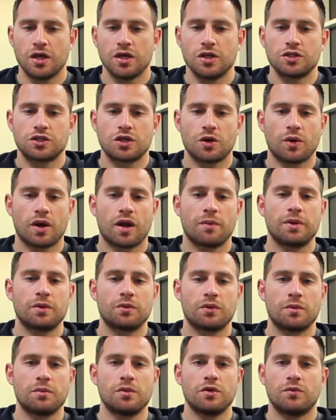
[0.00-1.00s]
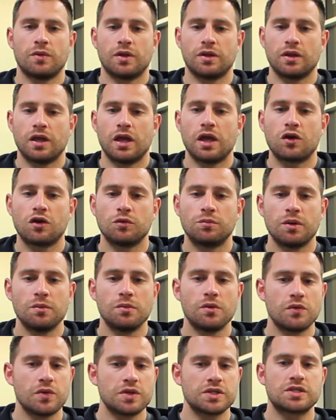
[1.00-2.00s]
So what I mean with the movement, it could be
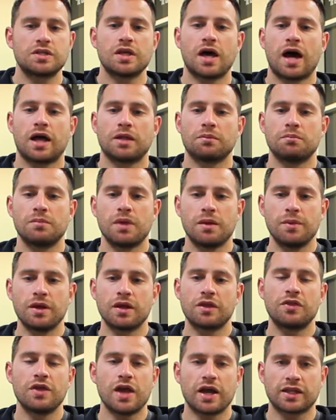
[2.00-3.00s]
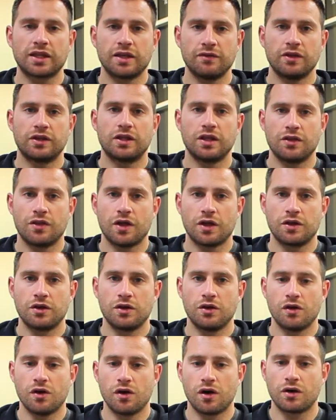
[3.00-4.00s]
movements that mimic the activity that
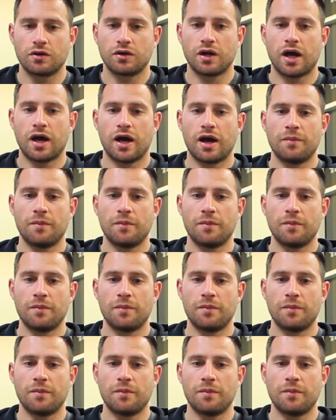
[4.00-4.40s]
you're